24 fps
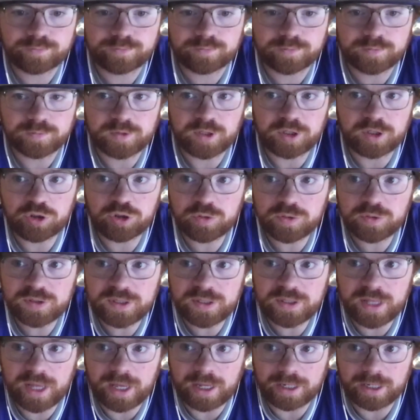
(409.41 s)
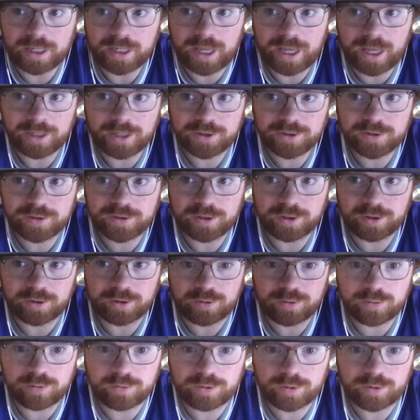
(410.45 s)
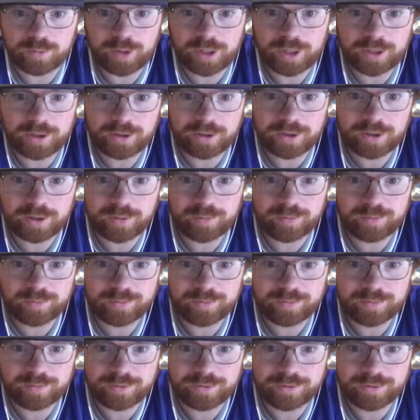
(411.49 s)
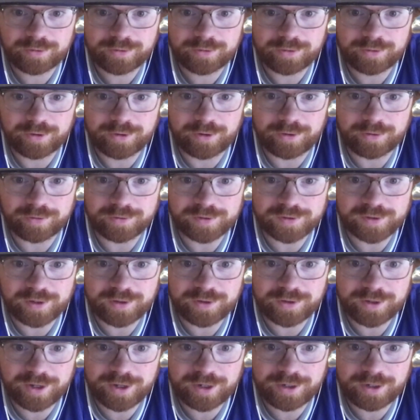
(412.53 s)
Did you see that catch that Acuna made on him on Sunday?